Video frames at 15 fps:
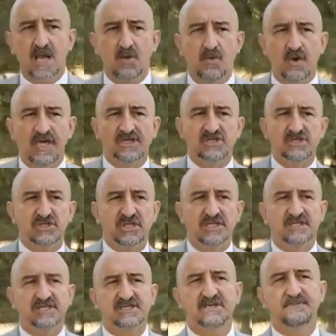which
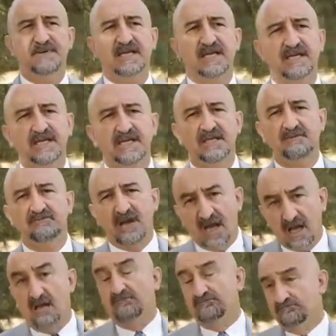is typically
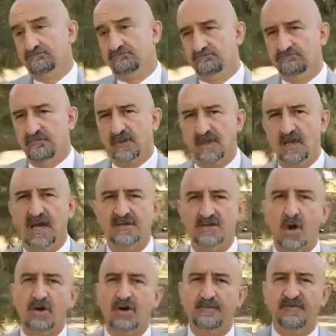a
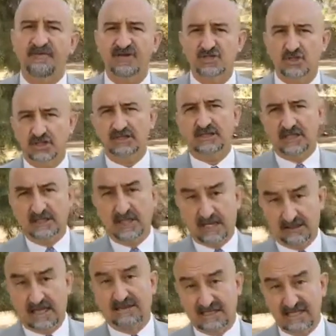younger professional,
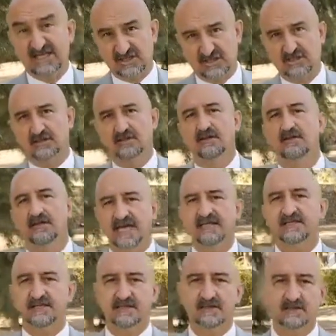at least
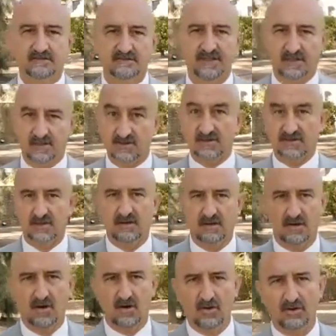yet, because
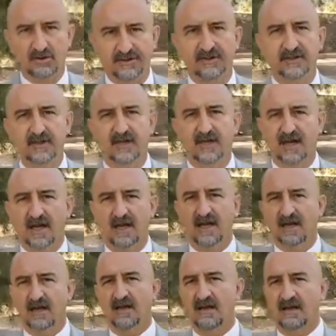
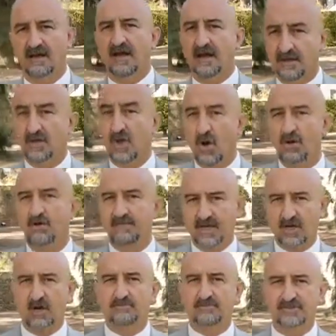young
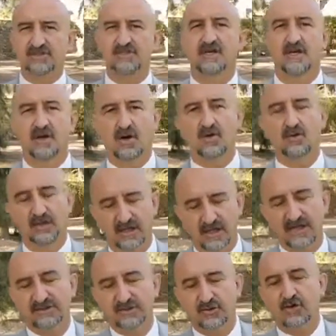becomes old
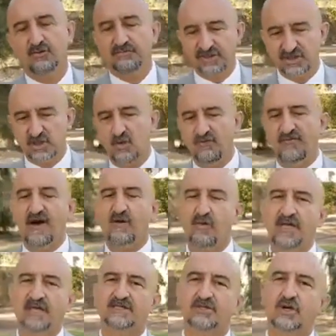later on, but so far we
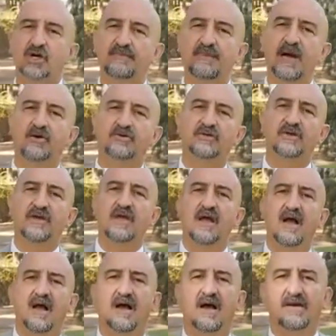can talk about
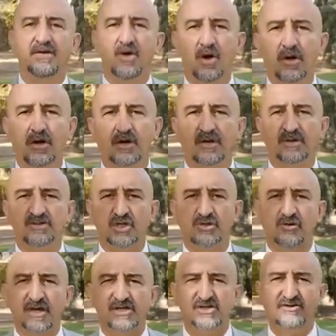a younger
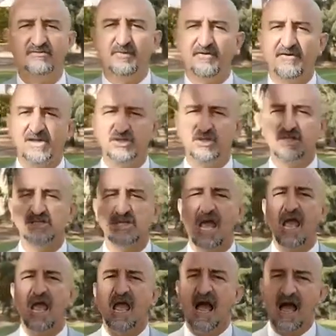generation of professionals,
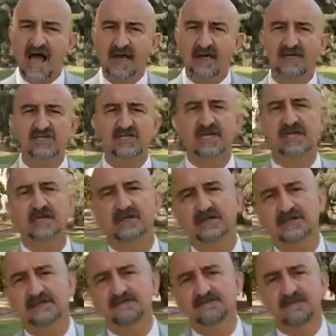highly skilled,